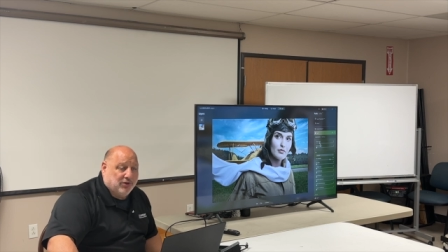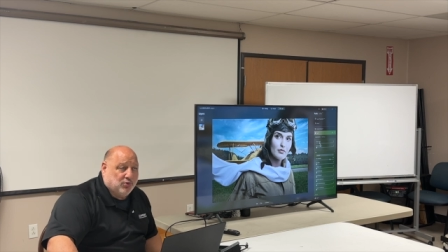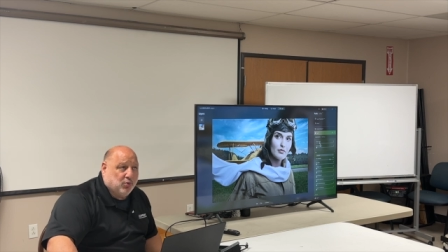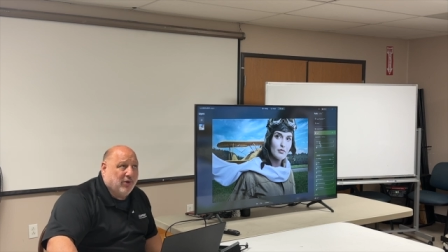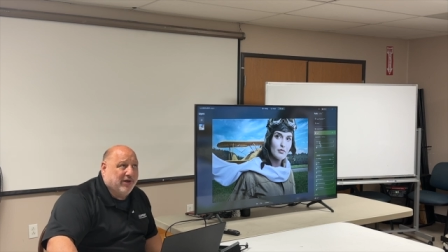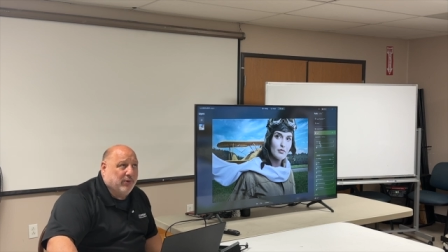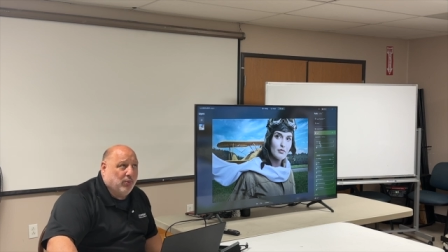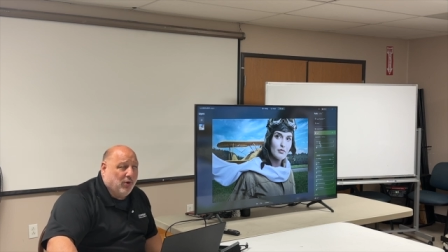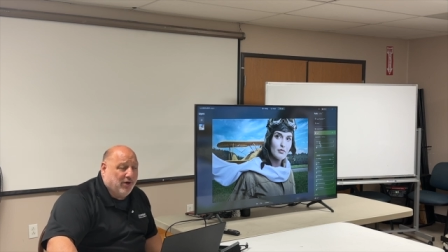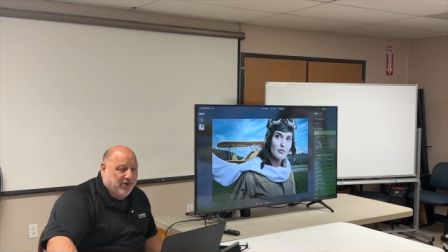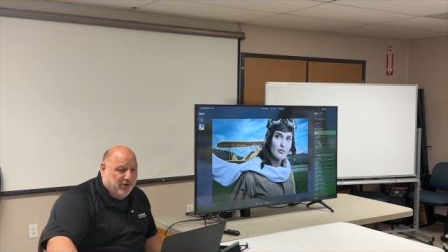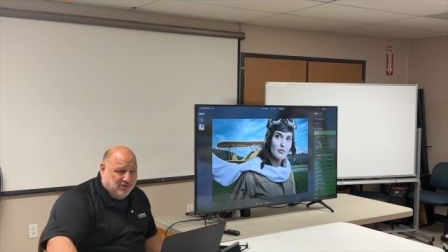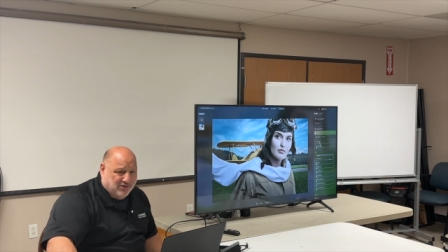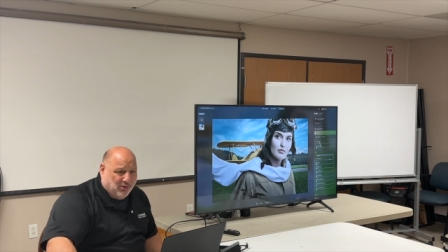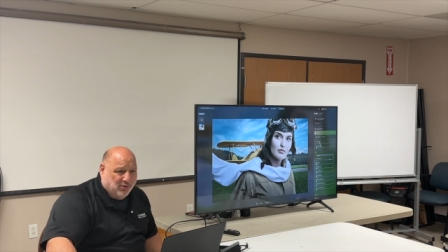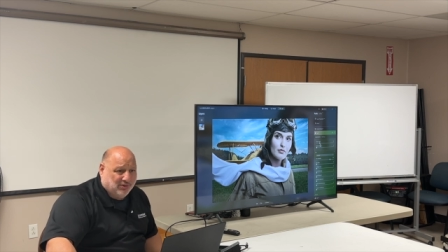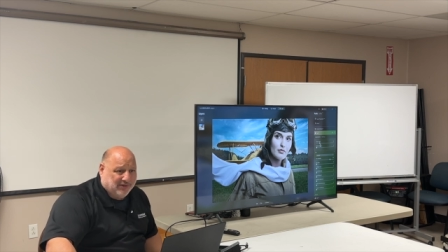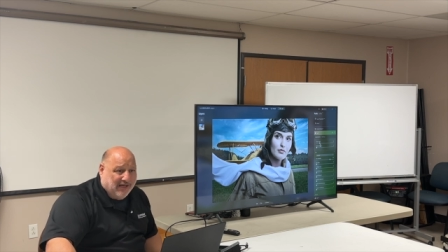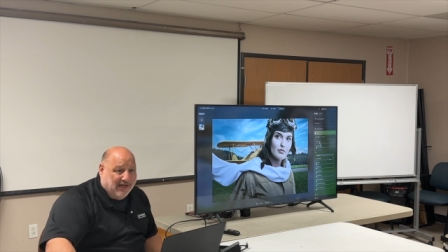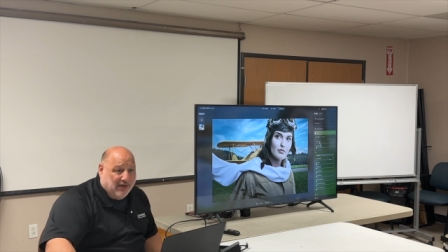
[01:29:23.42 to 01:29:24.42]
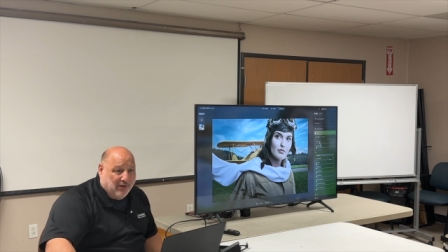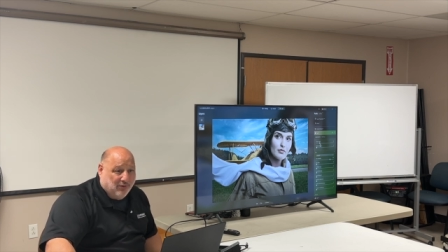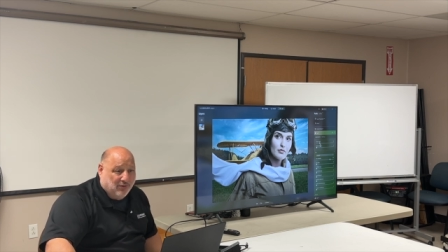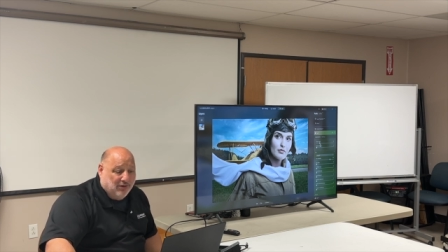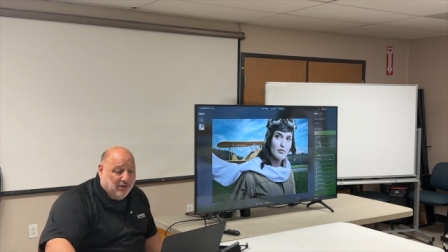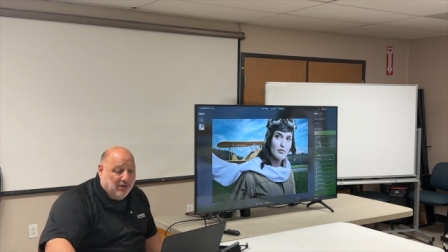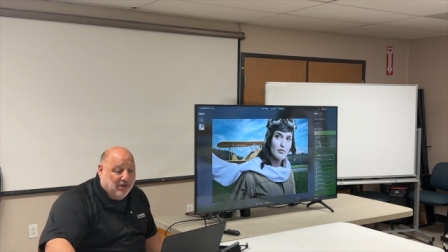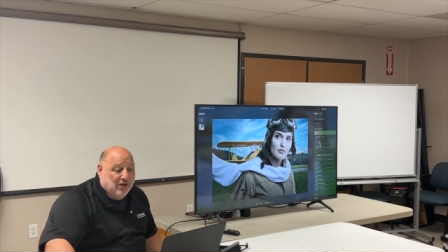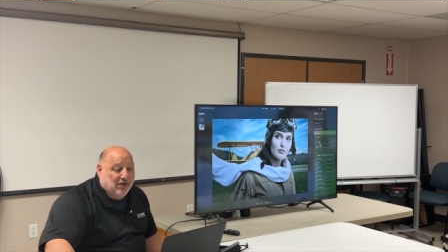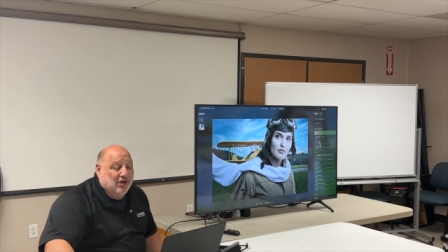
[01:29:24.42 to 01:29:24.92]
21 years old now.
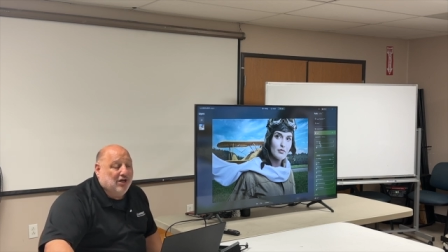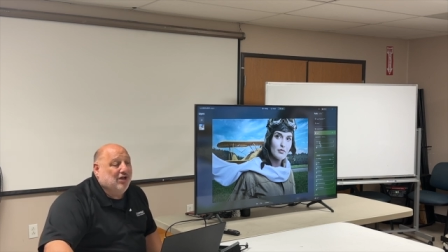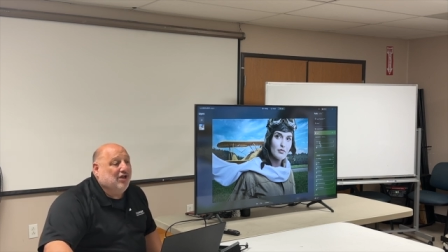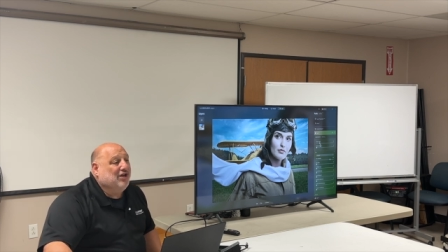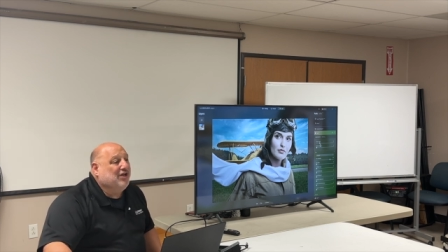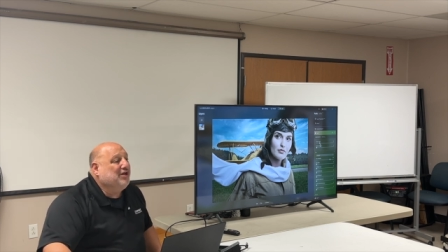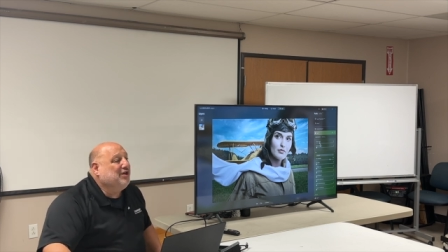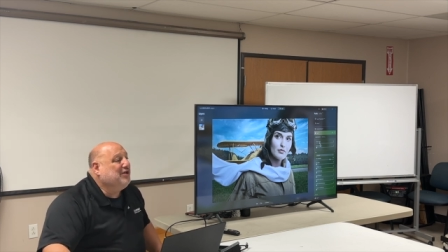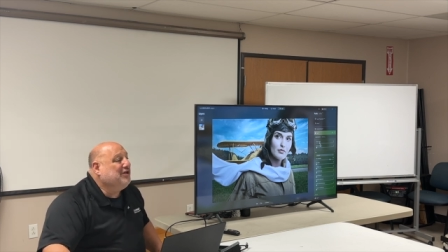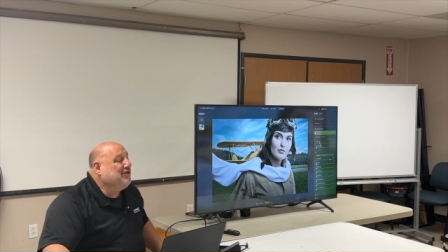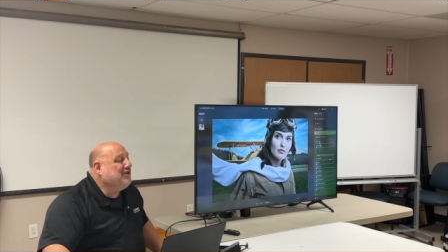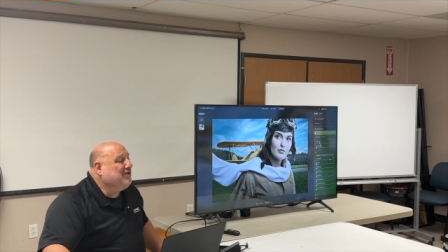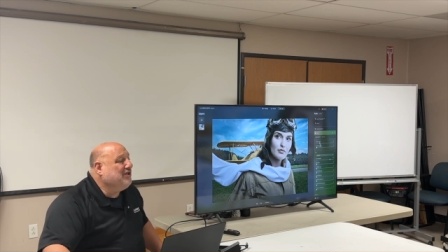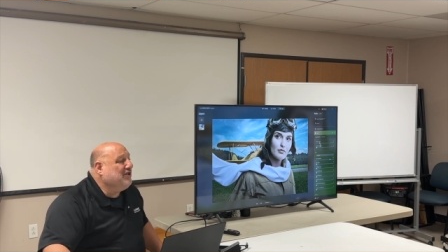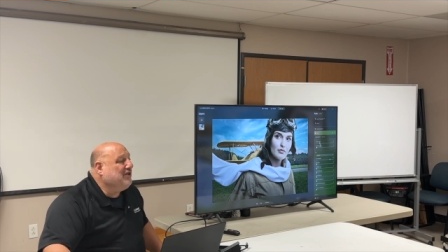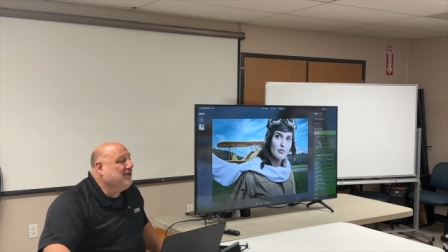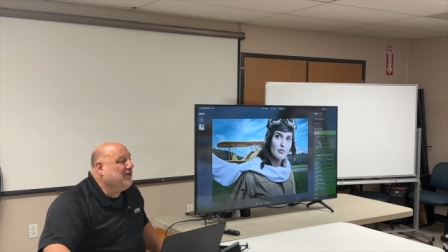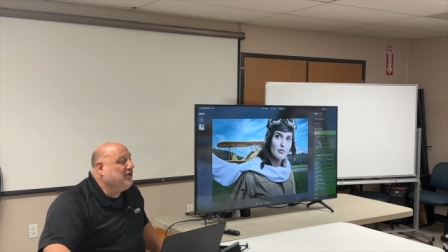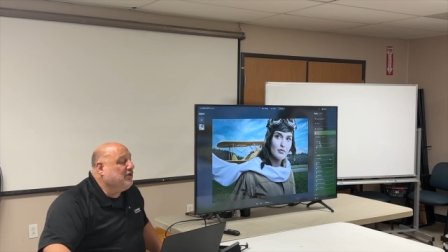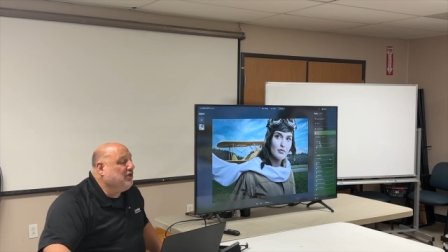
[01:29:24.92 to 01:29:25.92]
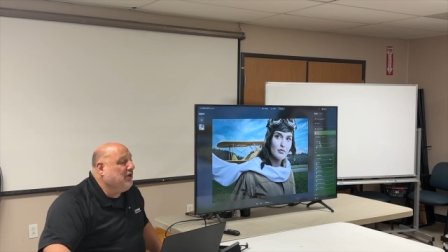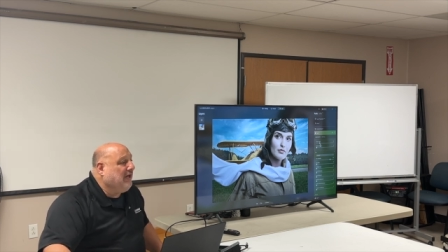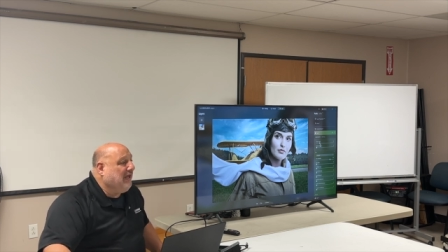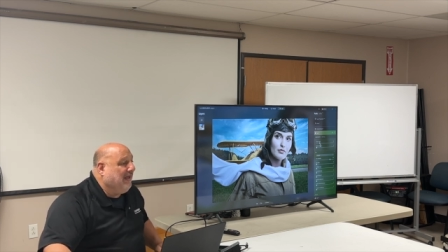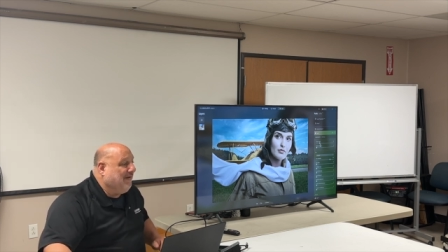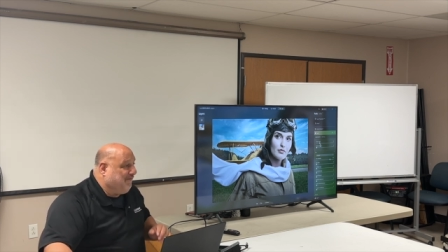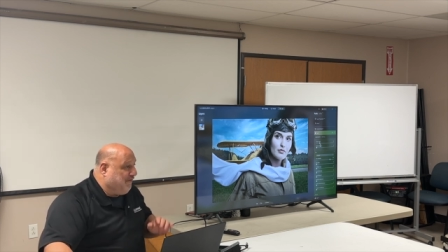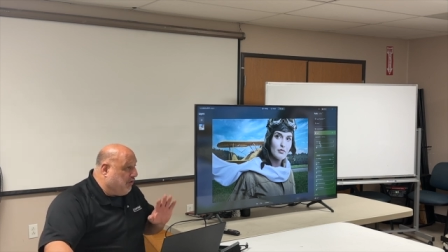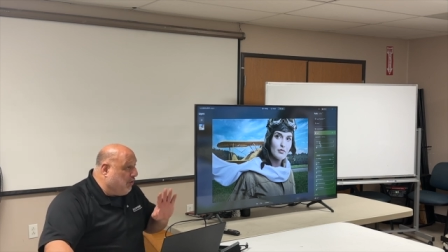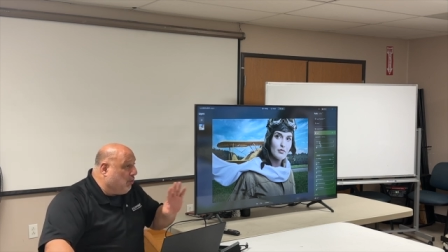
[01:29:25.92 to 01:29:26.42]

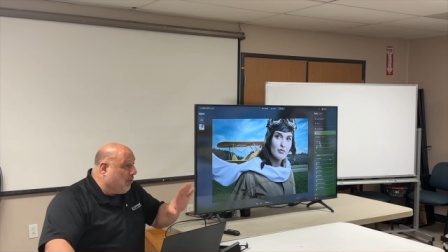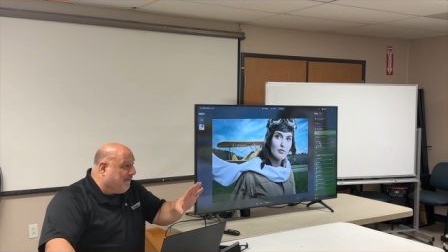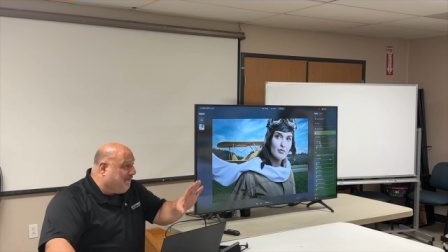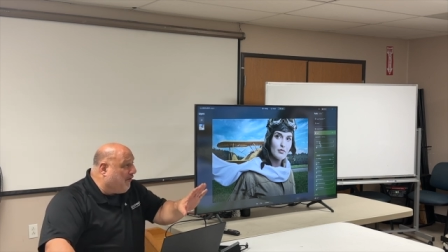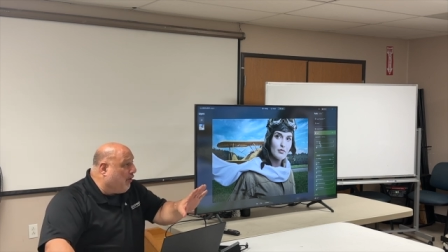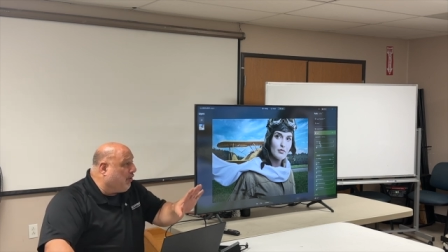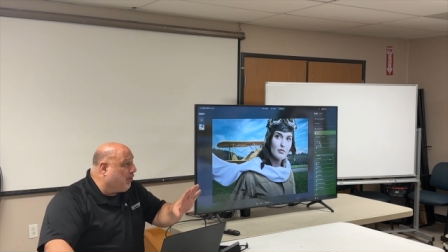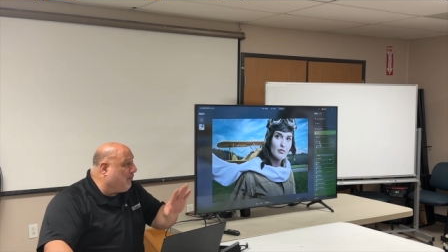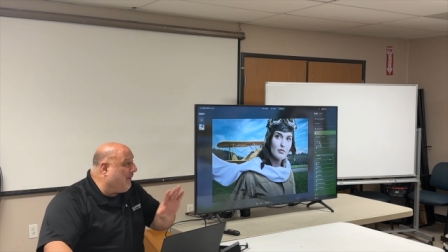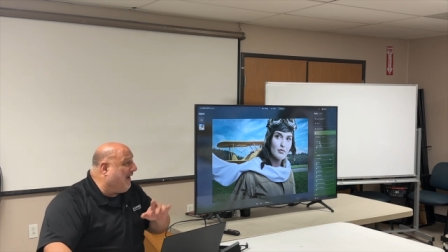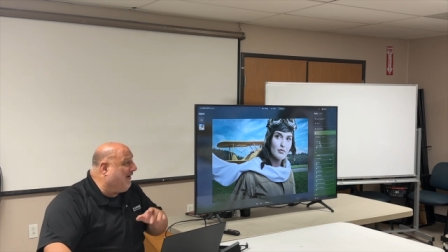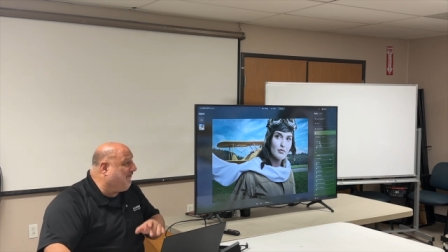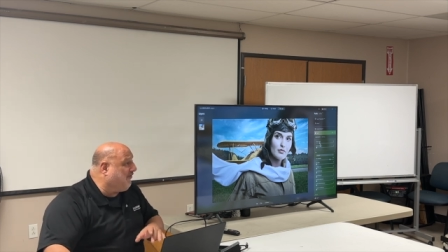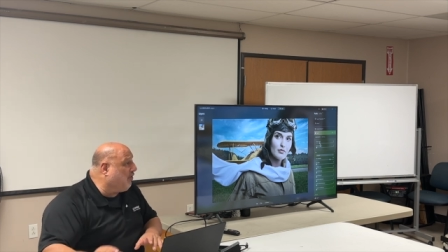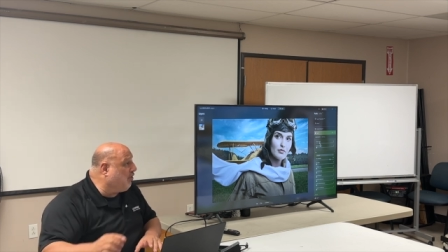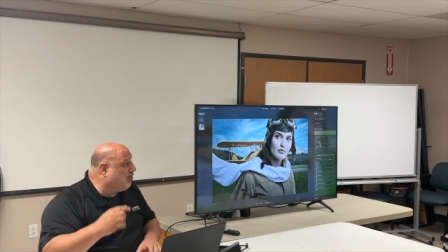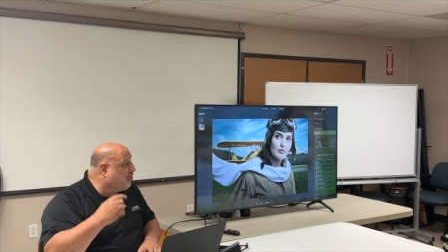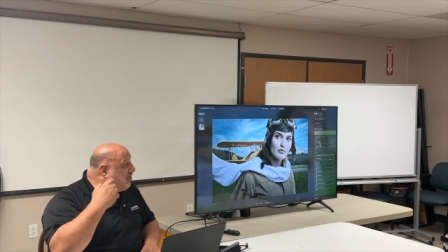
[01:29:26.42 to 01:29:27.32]
If you were photographing her,